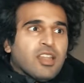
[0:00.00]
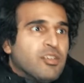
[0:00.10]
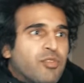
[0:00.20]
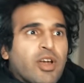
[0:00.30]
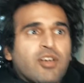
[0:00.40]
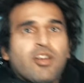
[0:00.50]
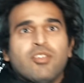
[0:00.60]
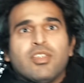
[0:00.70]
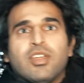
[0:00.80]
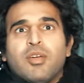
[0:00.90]
I live right
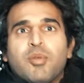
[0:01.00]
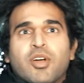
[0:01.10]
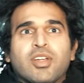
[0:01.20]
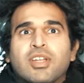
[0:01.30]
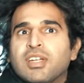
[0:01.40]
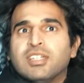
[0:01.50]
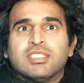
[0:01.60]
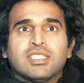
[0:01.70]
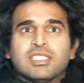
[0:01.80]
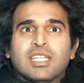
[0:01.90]
around the neighborhood.
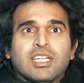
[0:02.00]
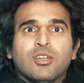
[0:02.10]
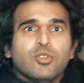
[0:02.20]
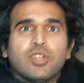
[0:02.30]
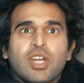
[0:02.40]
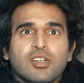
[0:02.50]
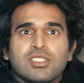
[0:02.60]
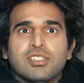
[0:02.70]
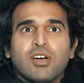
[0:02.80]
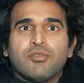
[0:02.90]
Just like 2-3
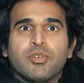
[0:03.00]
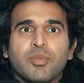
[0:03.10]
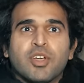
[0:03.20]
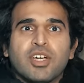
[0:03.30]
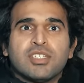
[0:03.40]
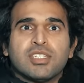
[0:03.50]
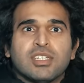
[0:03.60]
houses down from you guys.